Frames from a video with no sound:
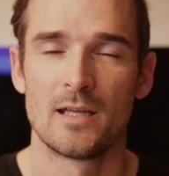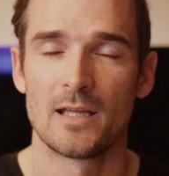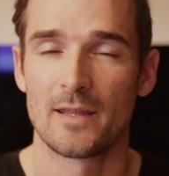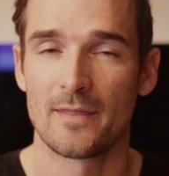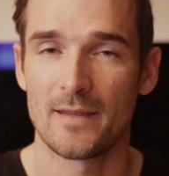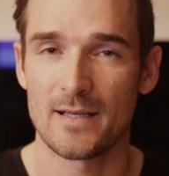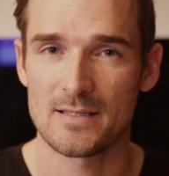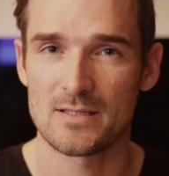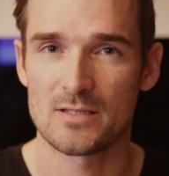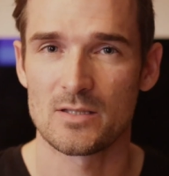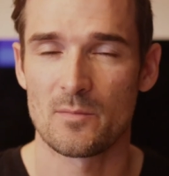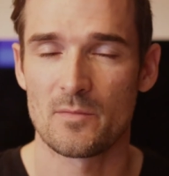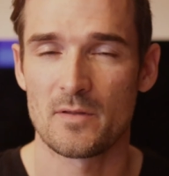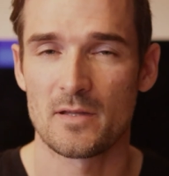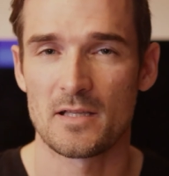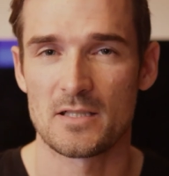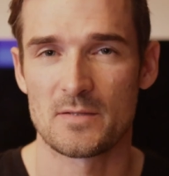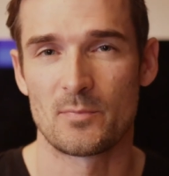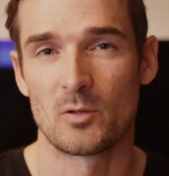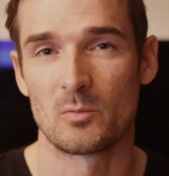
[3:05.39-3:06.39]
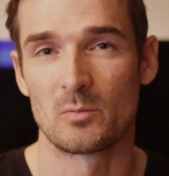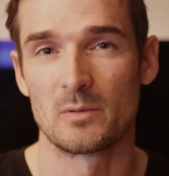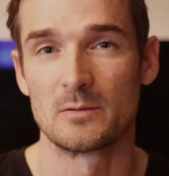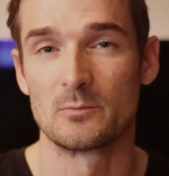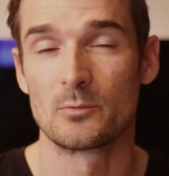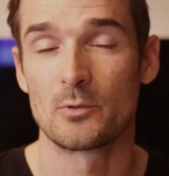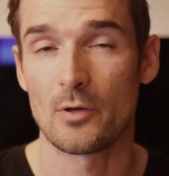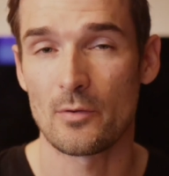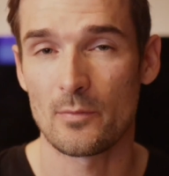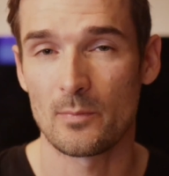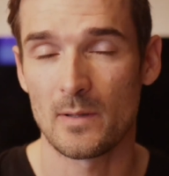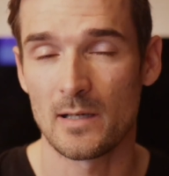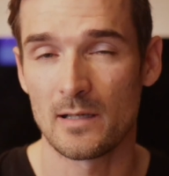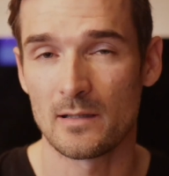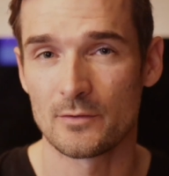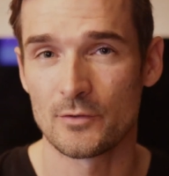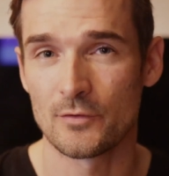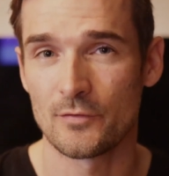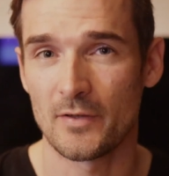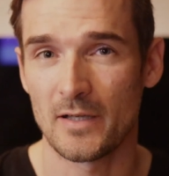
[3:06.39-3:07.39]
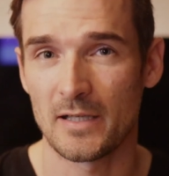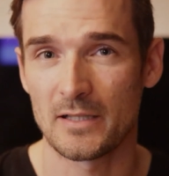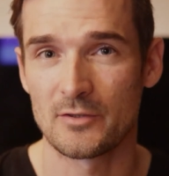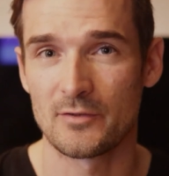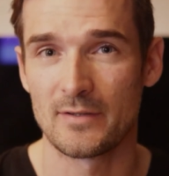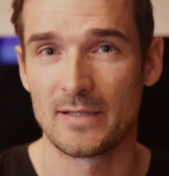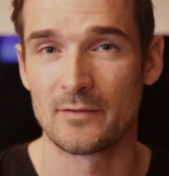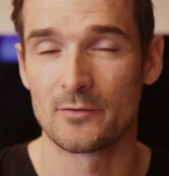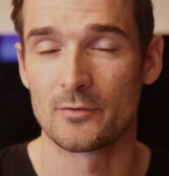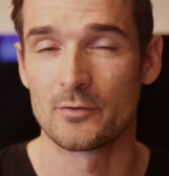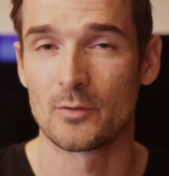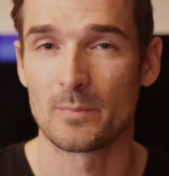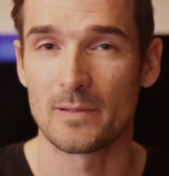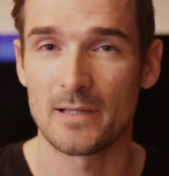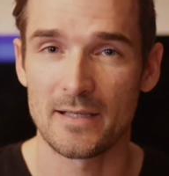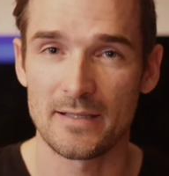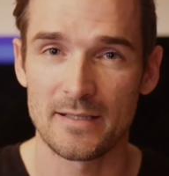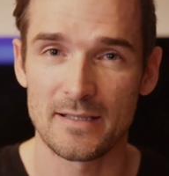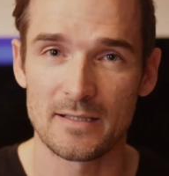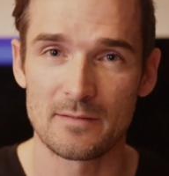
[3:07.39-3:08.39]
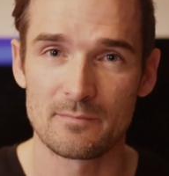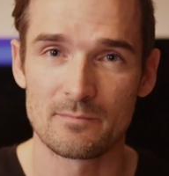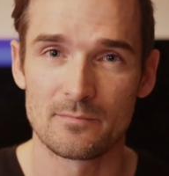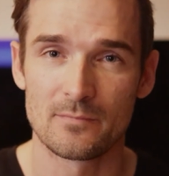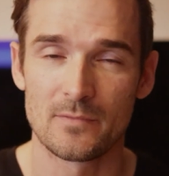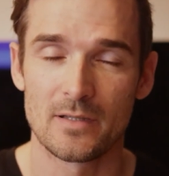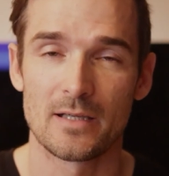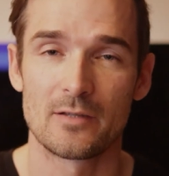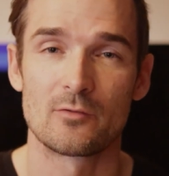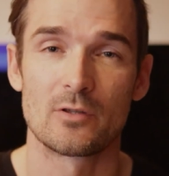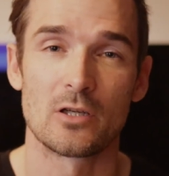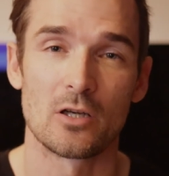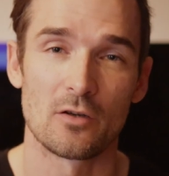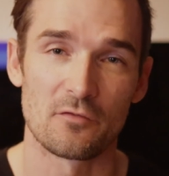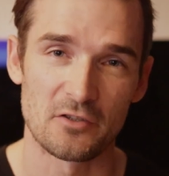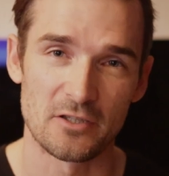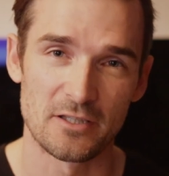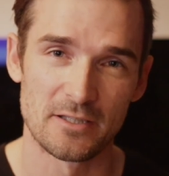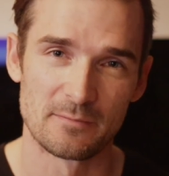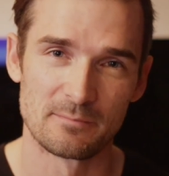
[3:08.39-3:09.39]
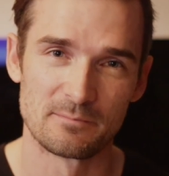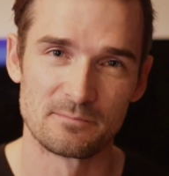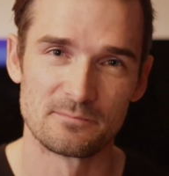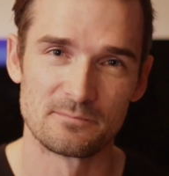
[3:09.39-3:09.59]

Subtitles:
And that's something that's probably worthwhile to factor into your planning and recovery.